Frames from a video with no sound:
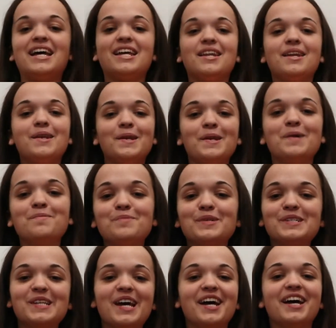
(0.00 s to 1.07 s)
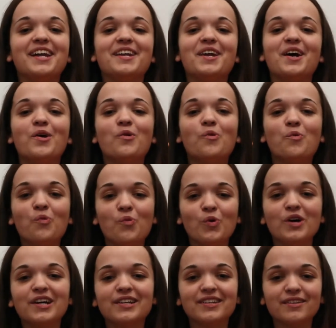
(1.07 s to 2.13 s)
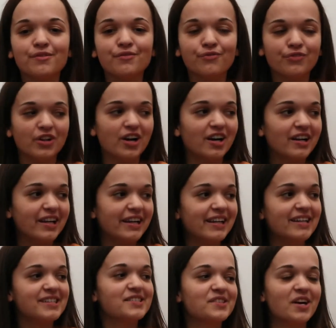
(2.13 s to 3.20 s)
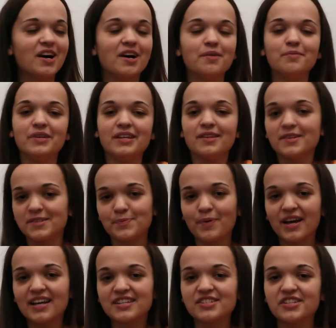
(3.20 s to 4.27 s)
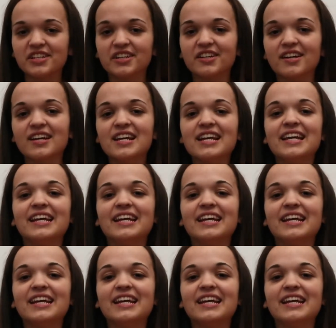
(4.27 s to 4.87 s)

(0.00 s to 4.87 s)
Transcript: Number 10, what vlogging has taught me this past year